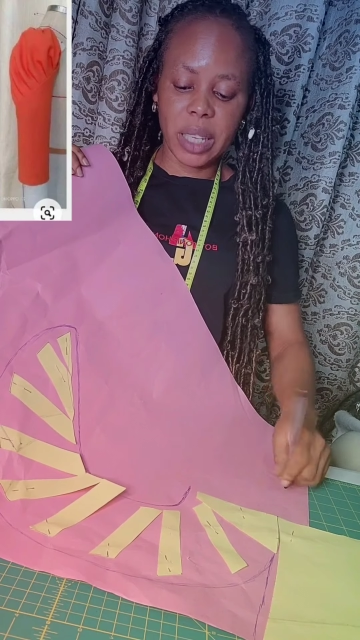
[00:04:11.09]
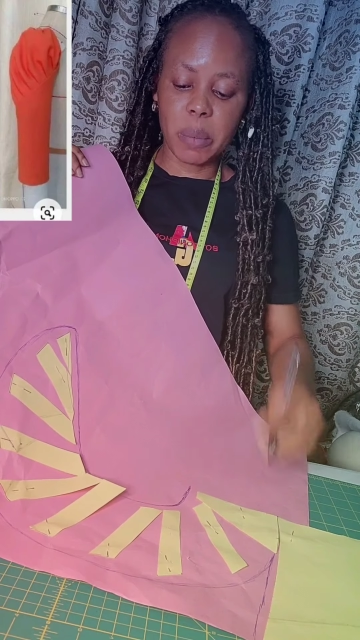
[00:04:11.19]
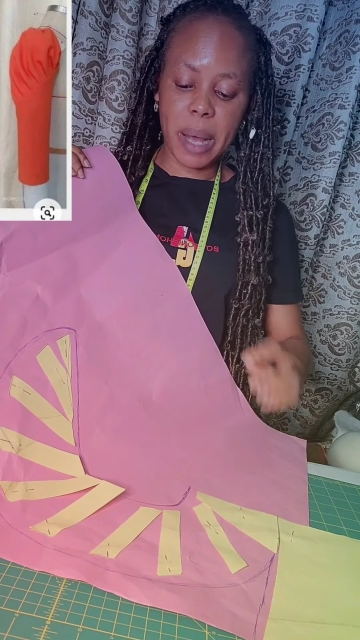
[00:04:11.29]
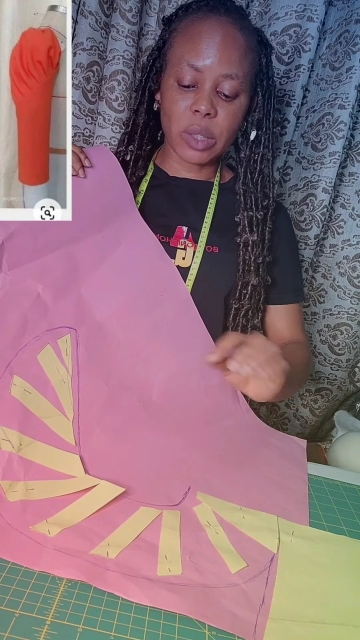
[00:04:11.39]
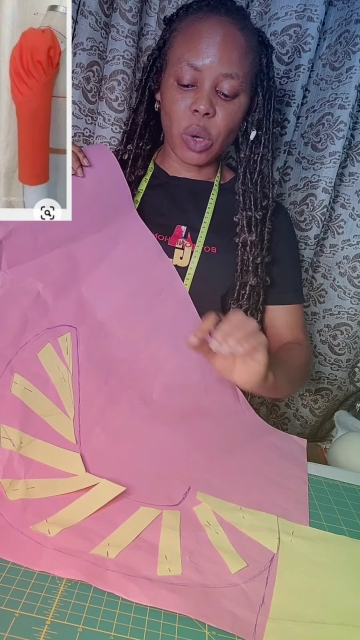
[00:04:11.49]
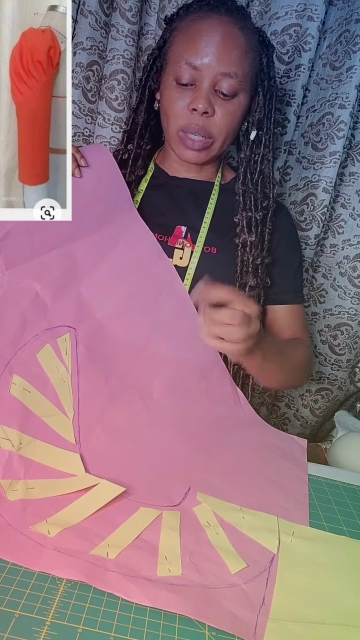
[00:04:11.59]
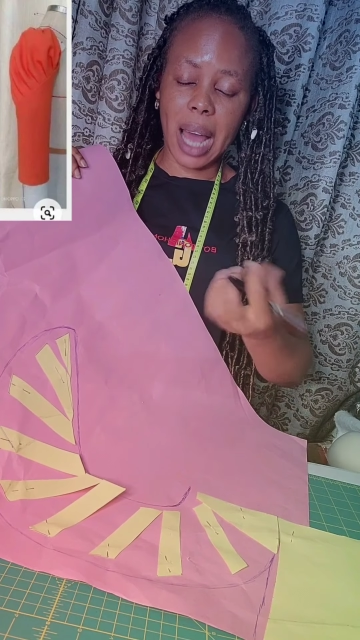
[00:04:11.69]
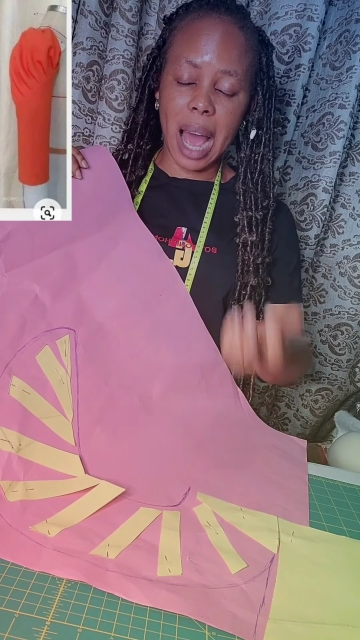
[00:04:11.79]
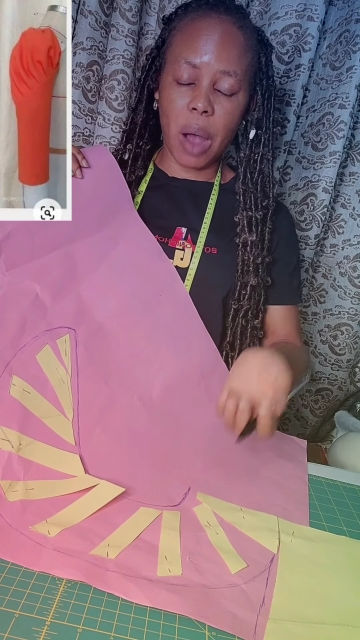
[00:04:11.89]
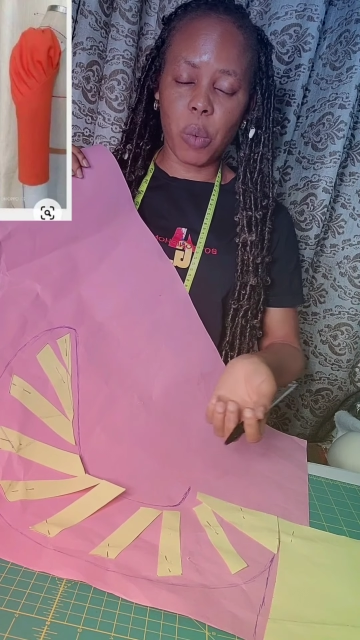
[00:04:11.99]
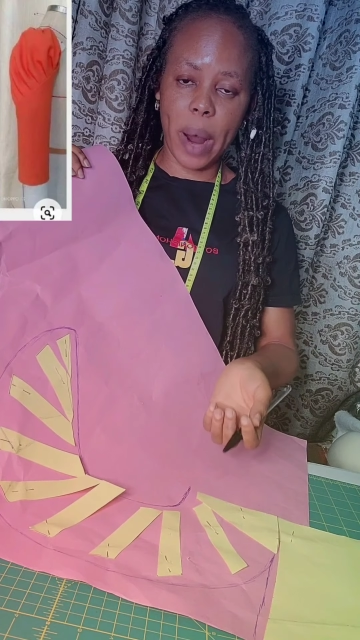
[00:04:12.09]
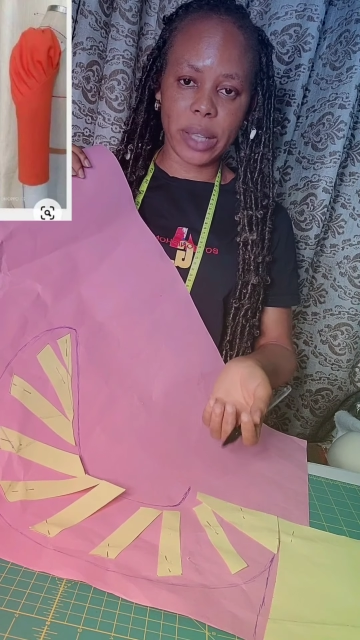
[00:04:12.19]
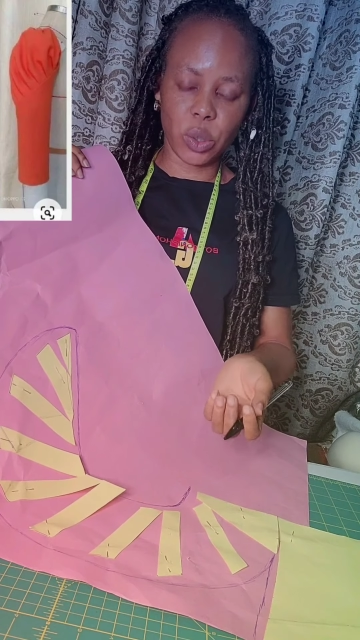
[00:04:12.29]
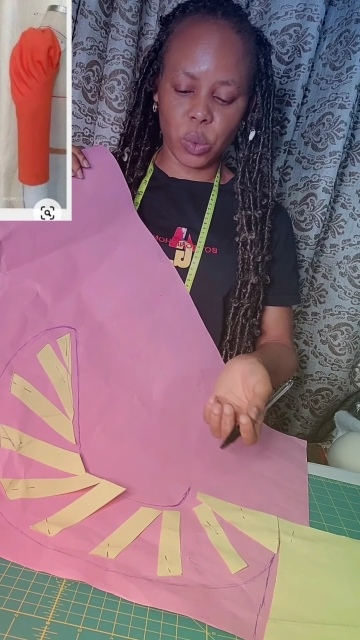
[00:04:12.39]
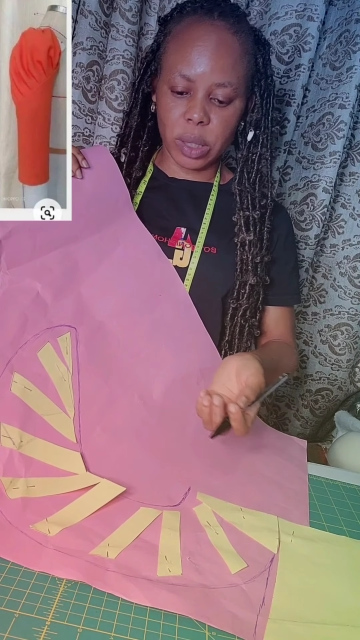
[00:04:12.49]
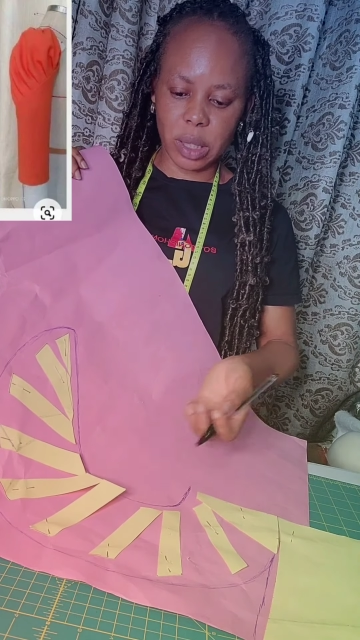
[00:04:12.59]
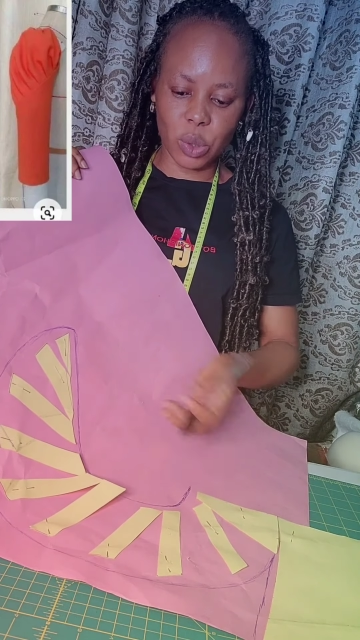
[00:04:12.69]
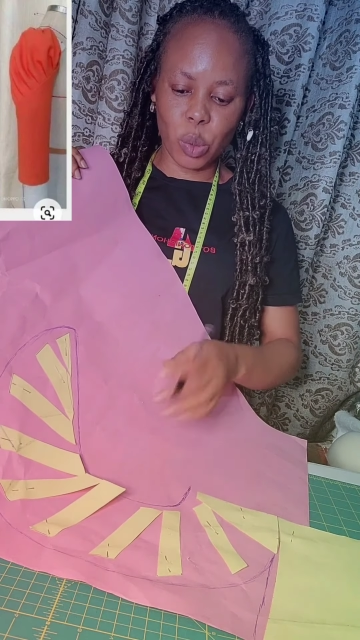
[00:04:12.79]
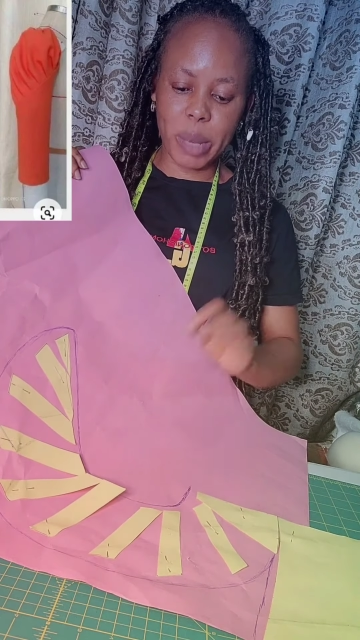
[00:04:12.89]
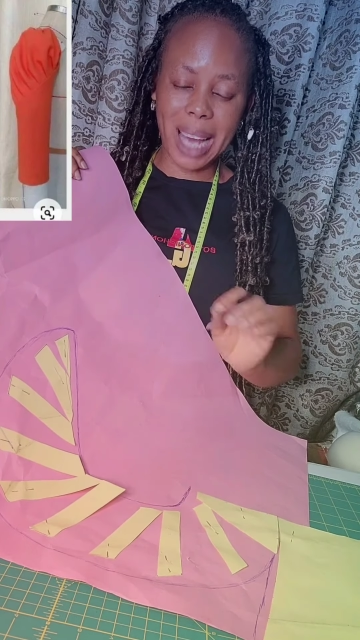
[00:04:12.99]
Depends on how wide you want it.
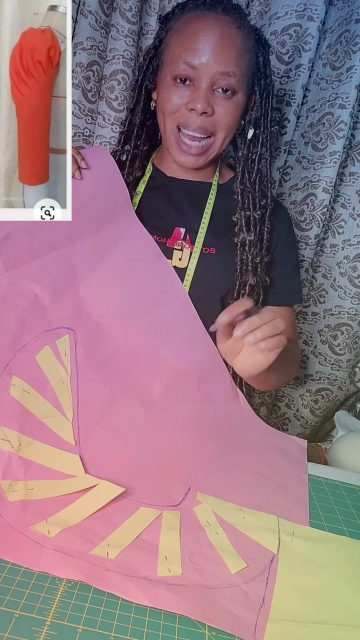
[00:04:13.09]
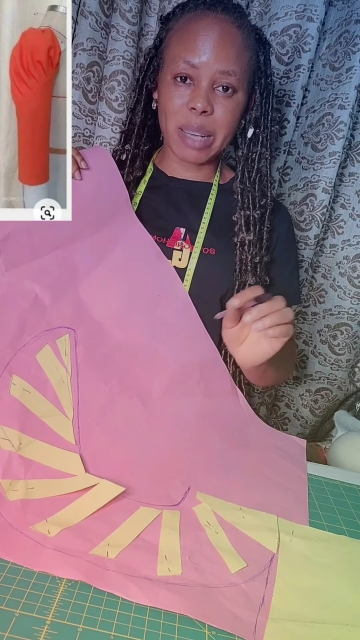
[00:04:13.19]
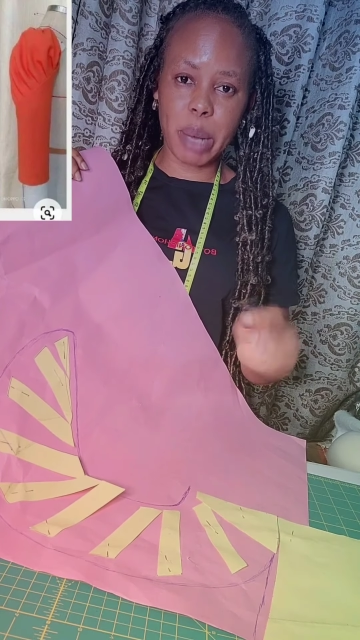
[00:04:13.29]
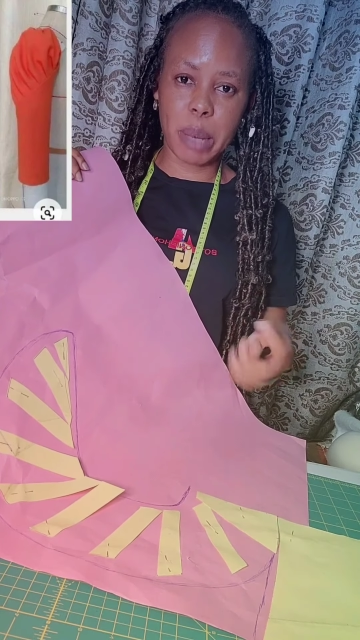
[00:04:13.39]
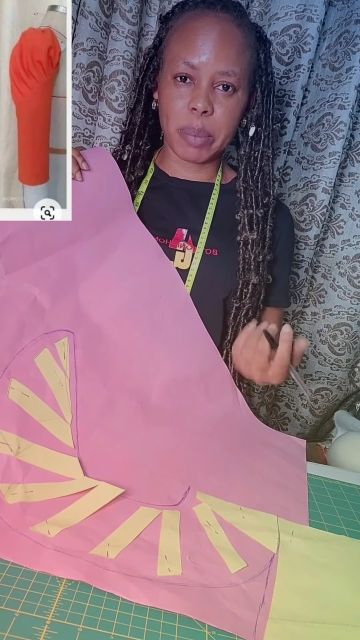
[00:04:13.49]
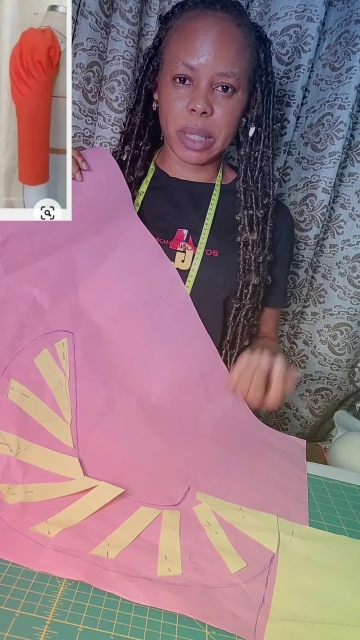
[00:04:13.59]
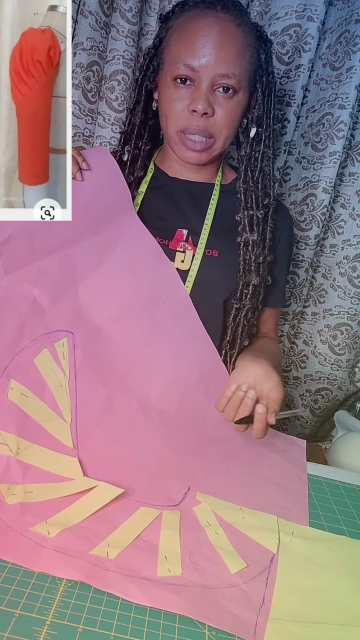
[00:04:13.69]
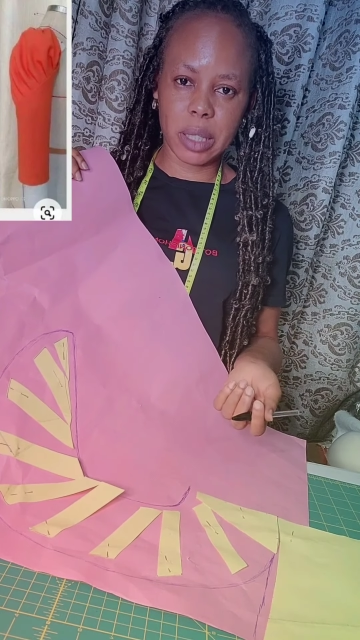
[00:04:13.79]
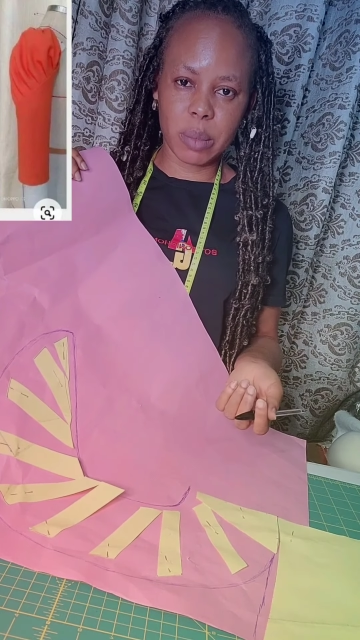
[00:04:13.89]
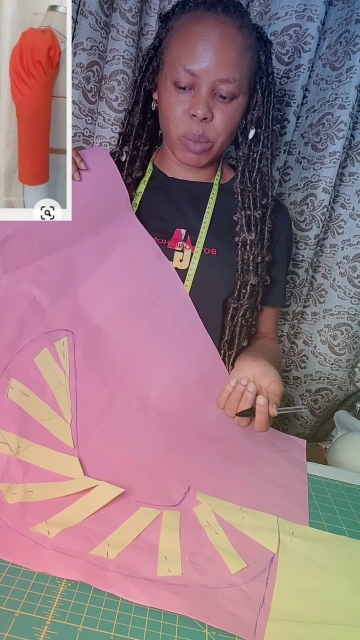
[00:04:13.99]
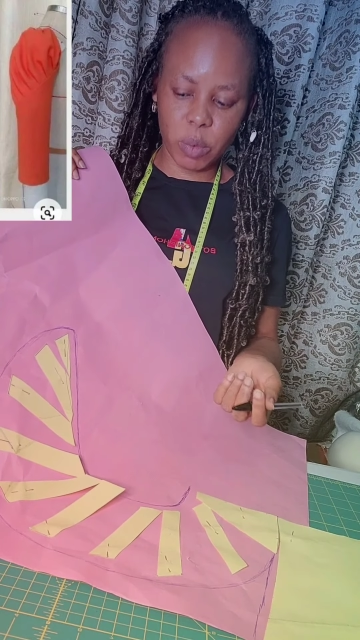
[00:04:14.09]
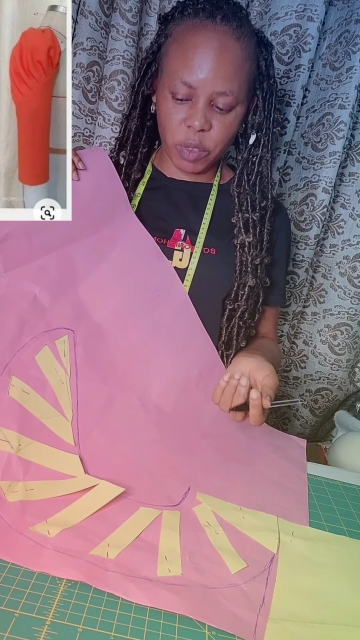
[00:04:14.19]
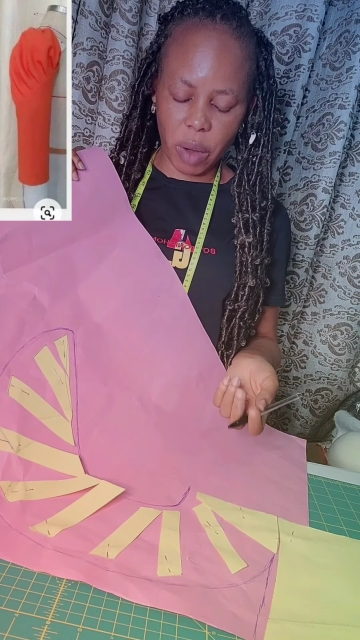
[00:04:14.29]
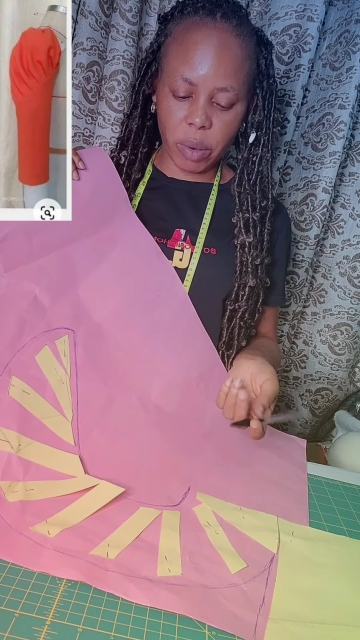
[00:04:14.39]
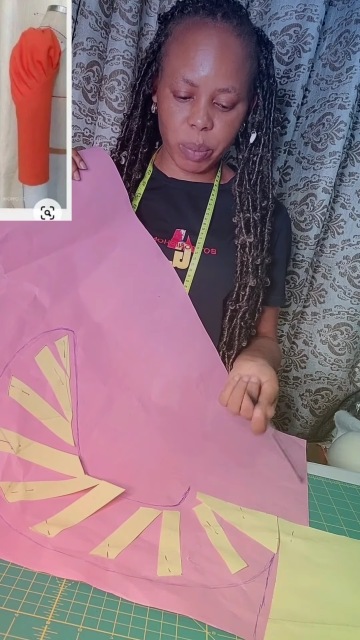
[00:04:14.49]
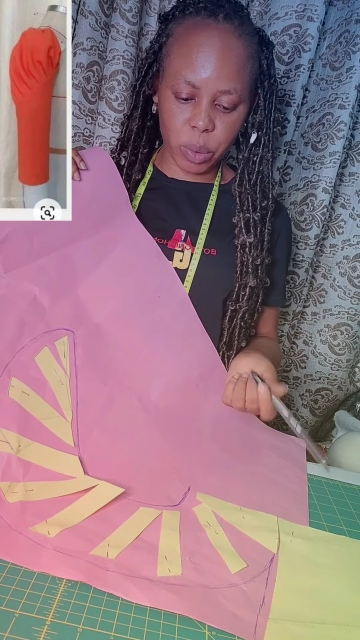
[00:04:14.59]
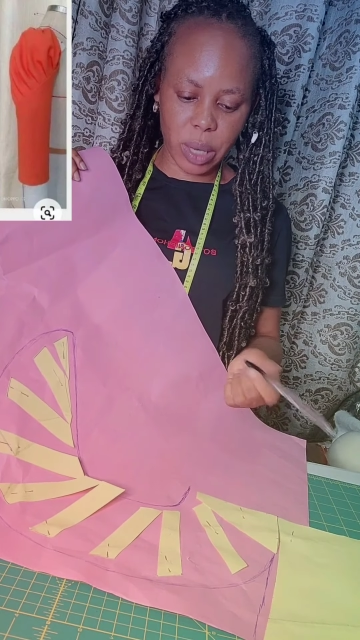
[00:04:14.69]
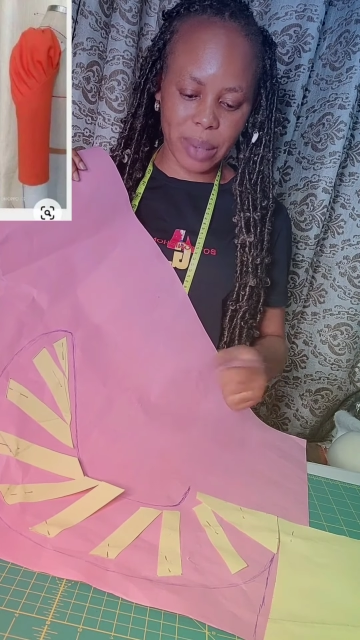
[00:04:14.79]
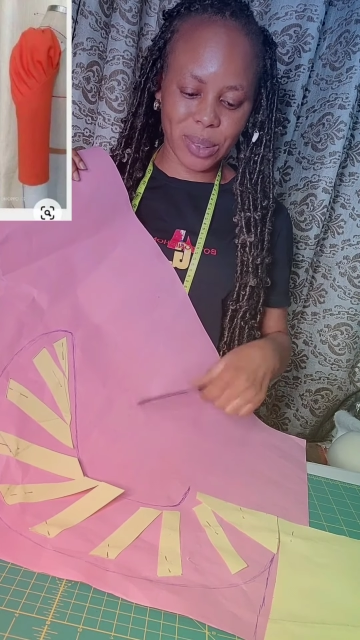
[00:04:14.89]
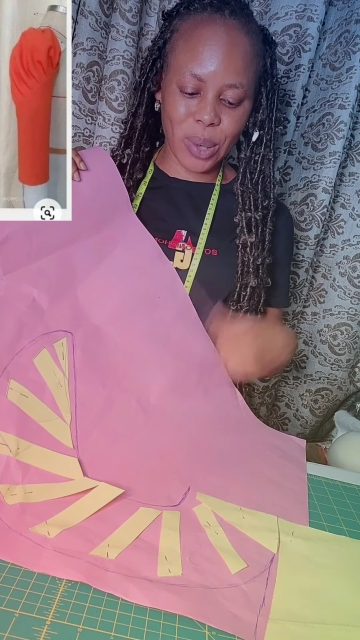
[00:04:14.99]
So me, I like my pleats very
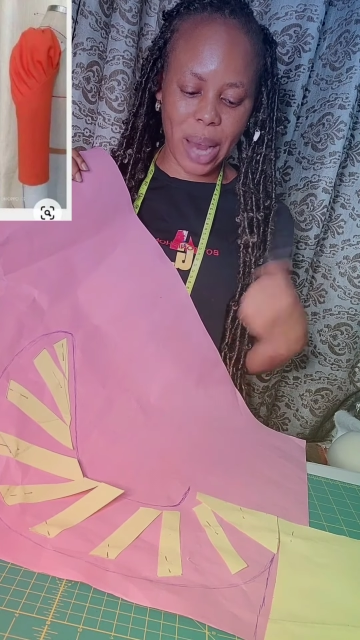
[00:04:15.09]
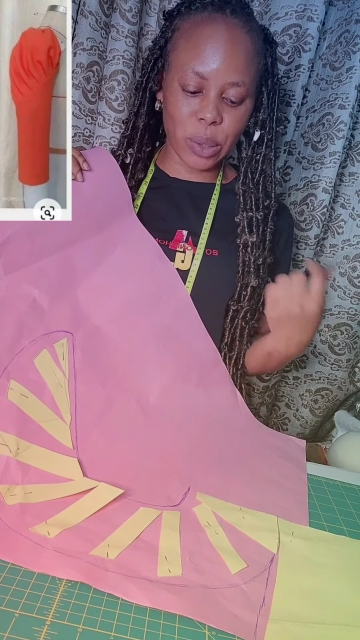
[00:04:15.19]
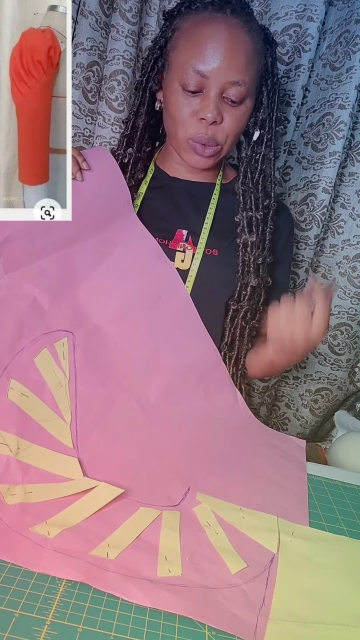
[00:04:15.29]
pronounced, so